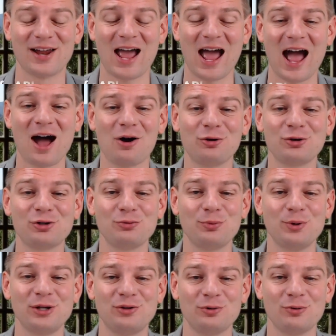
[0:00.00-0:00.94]
How do
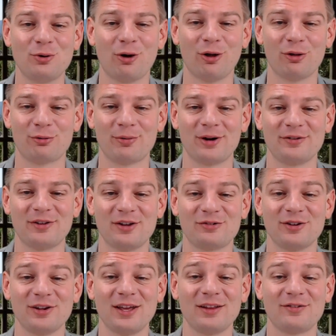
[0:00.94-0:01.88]
we do
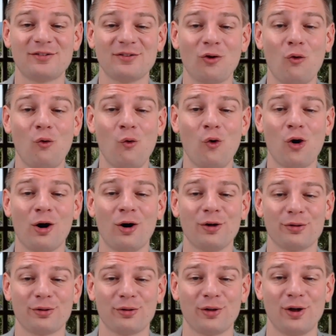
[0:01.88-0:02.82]
authorization? It's
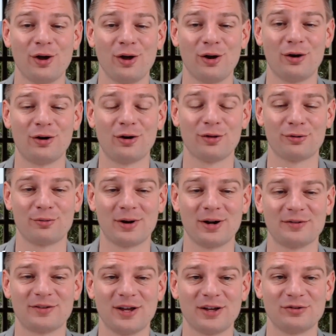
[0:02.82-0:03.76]
OAuth
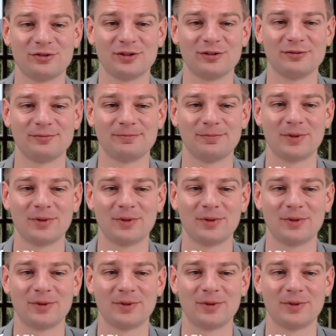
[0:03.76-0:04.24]
authorization.